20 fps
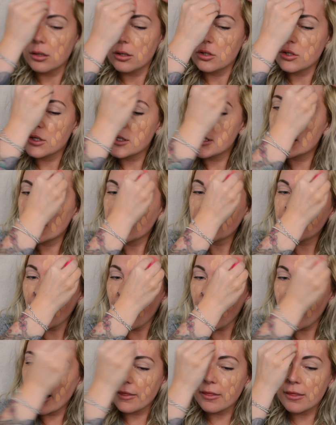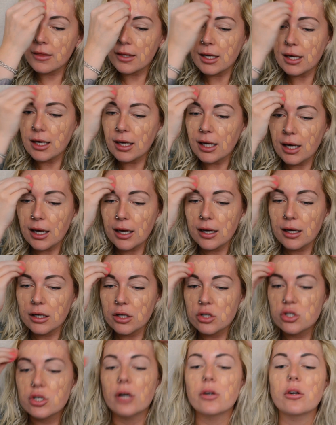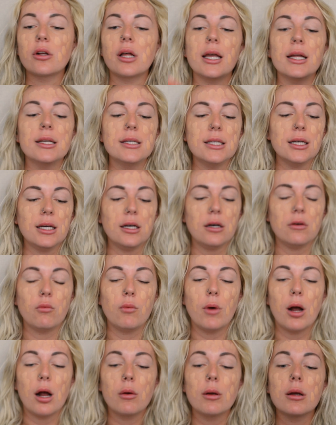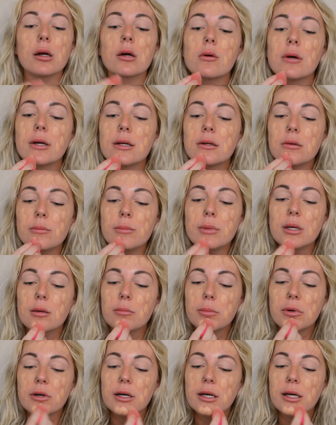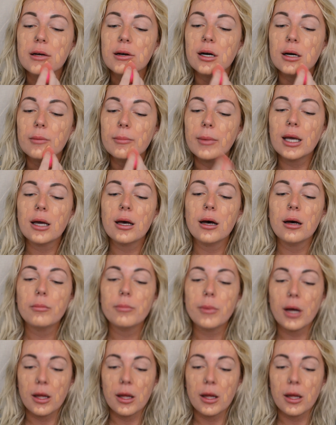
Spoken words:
just to get the general idea of where we are going to be applying our makeup,